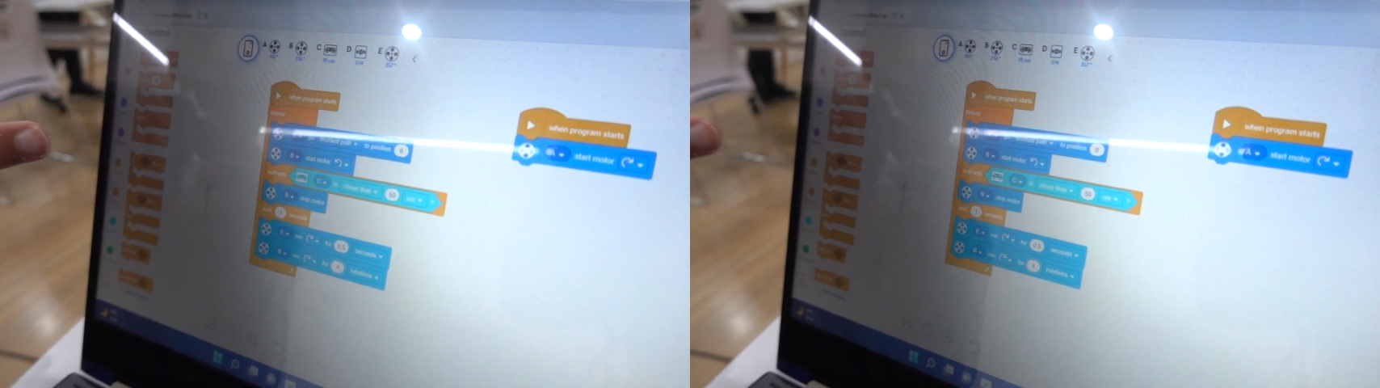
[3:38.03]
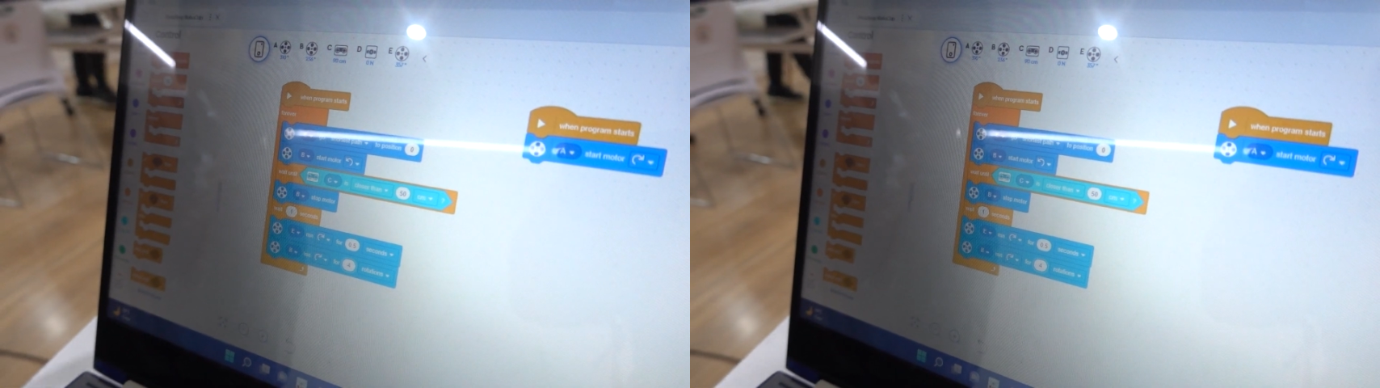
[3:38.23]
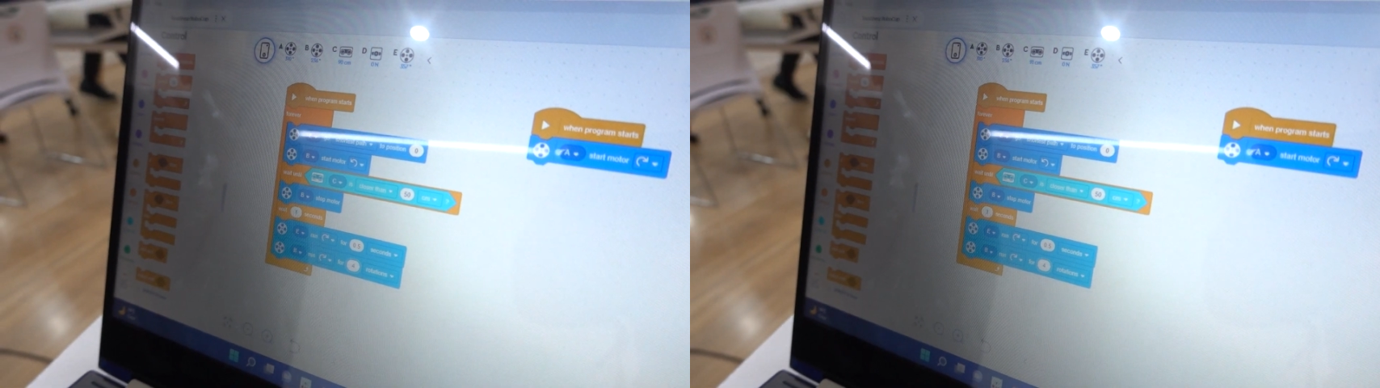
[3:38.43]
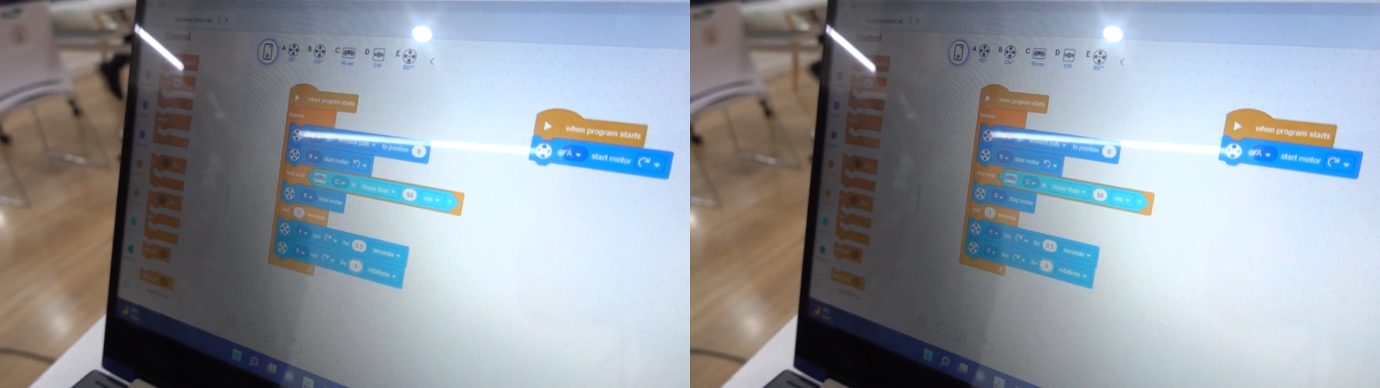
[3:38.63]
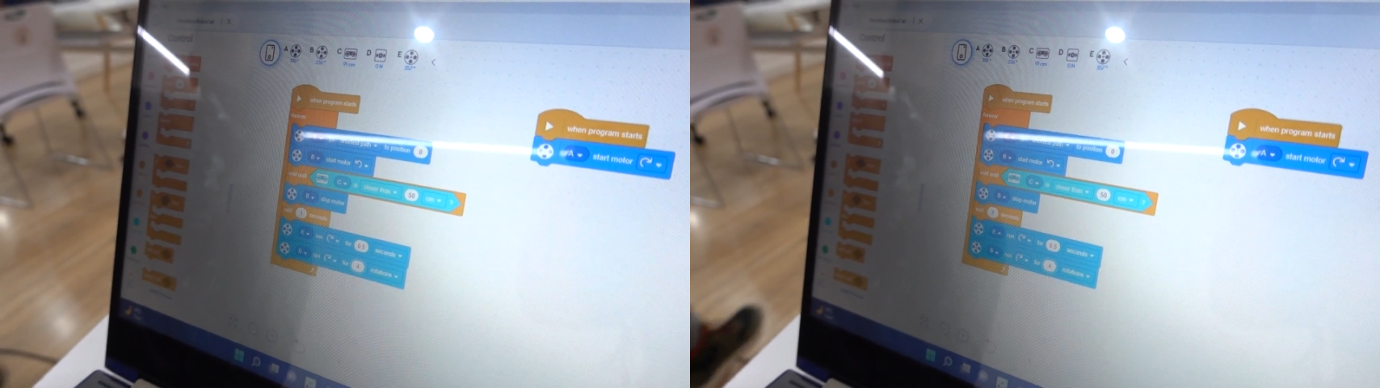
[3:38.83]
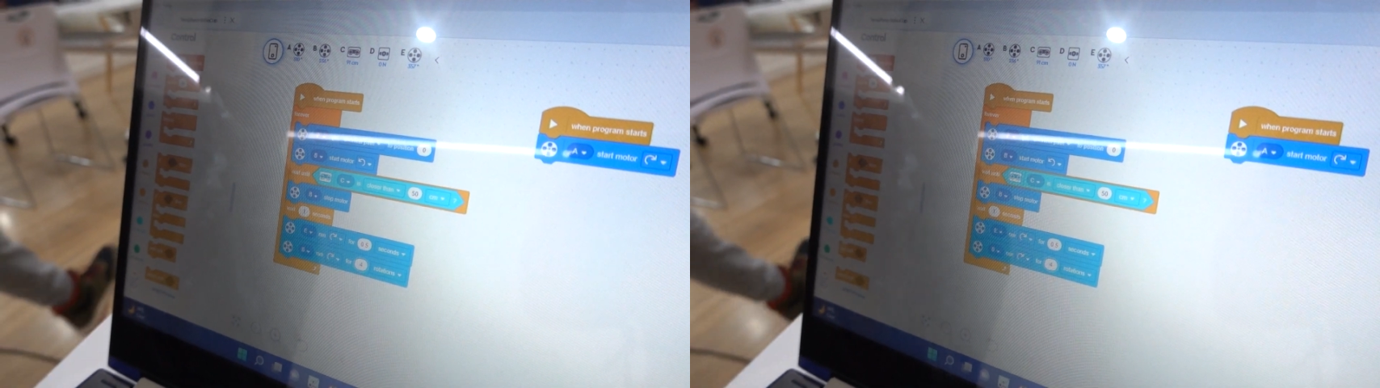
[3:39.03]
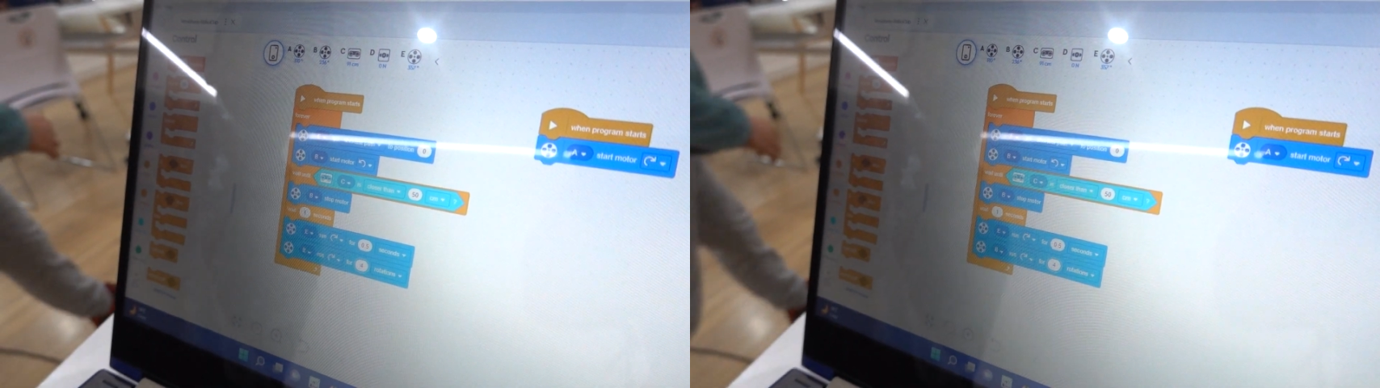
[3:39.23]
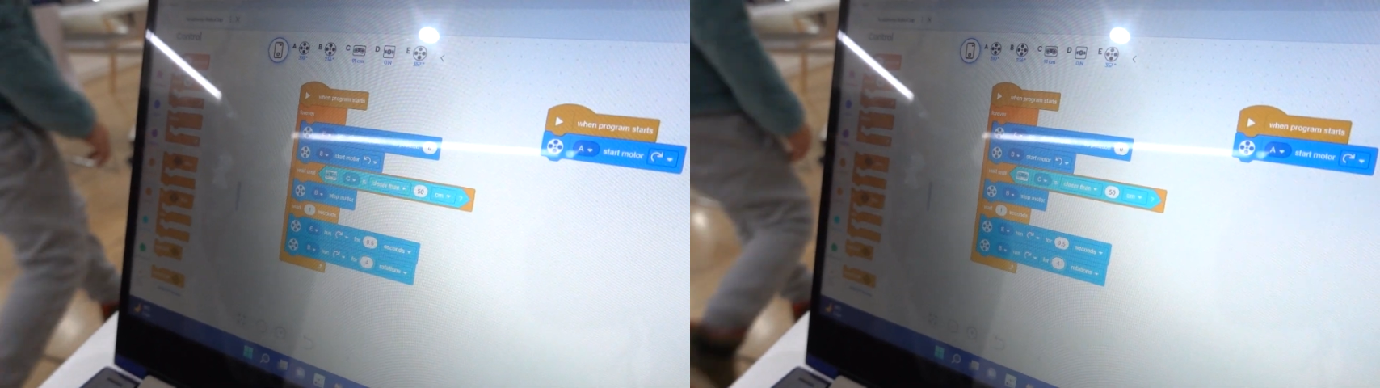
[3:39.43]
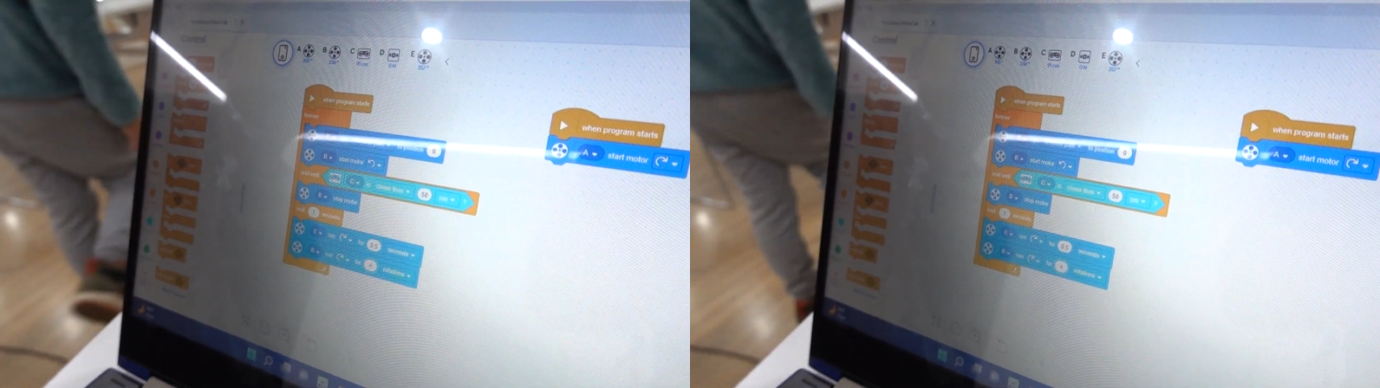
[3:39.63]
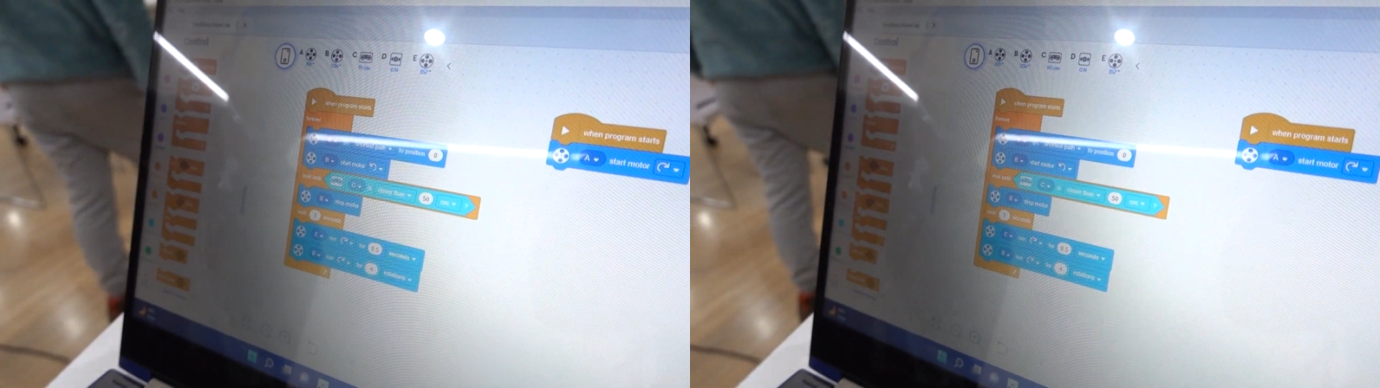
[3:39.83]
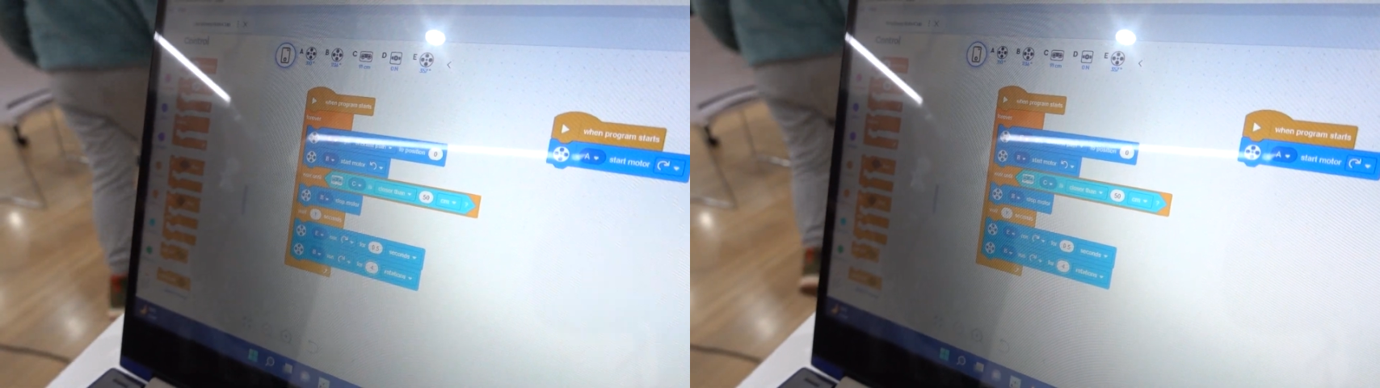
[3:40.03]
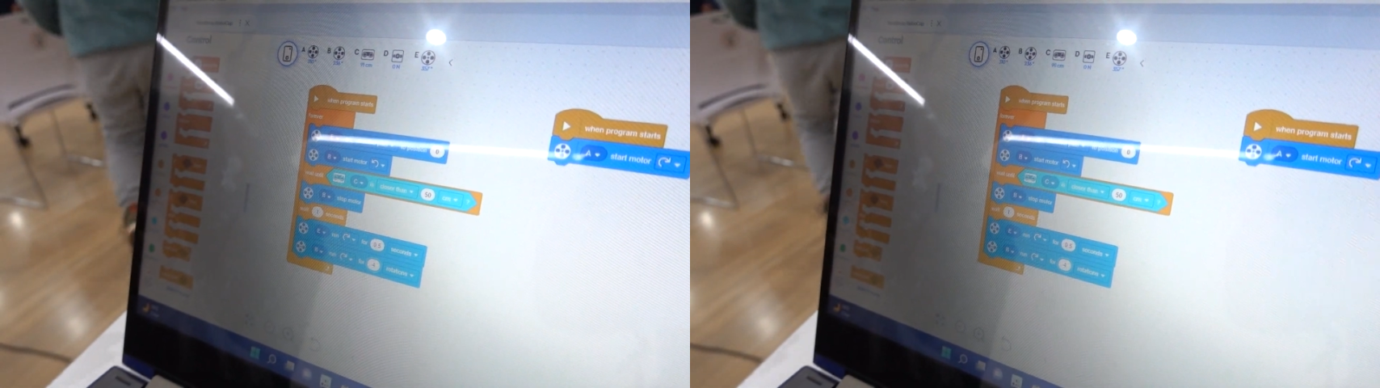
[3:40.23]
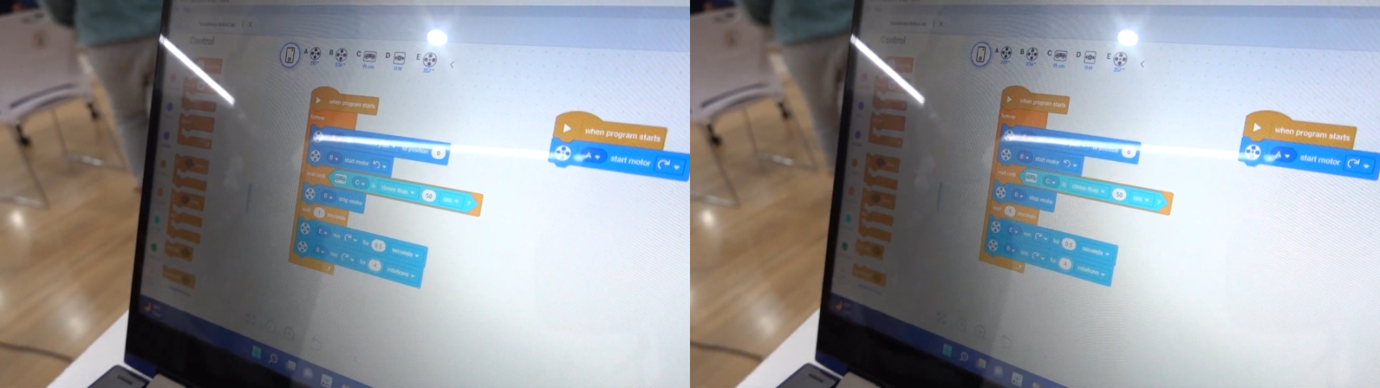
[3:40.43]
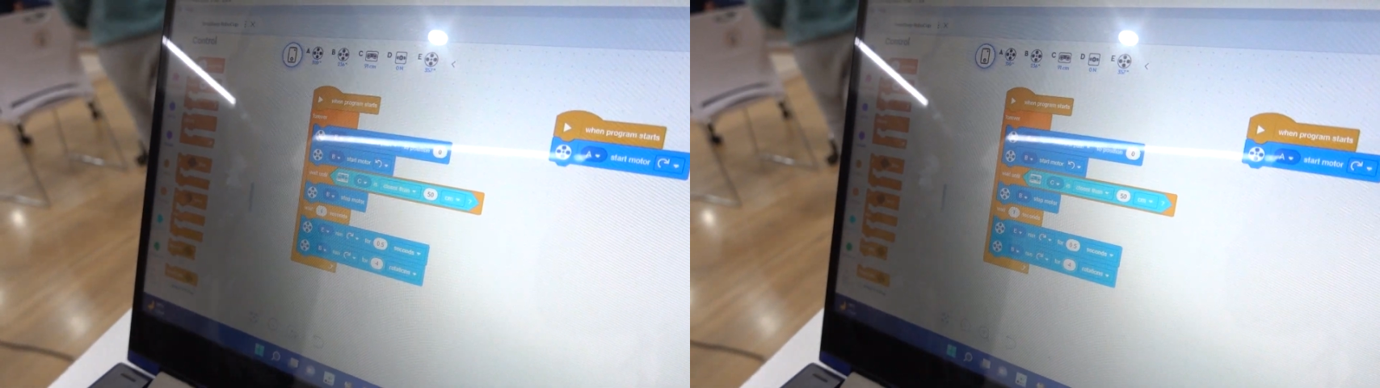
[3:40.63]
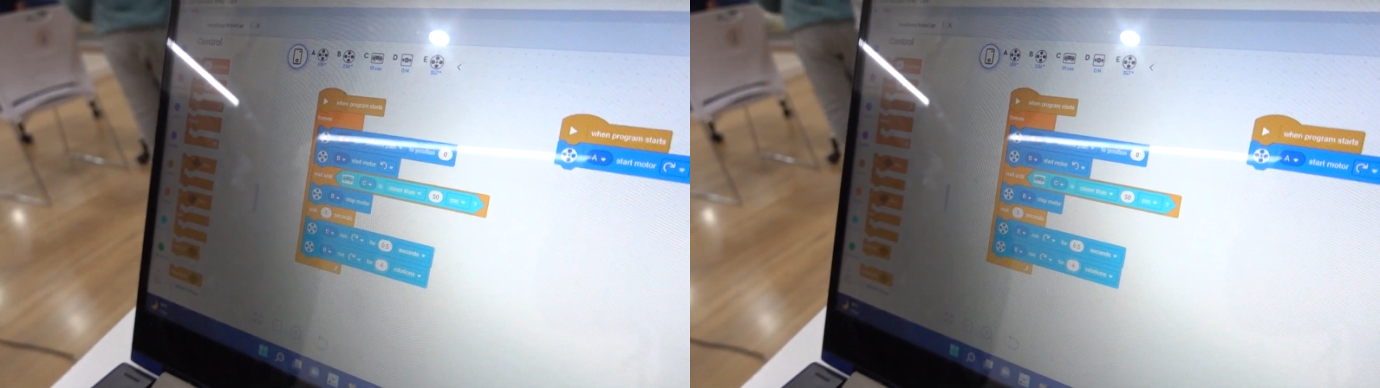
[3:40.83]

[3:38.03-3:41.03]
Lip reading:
(no speaker visible)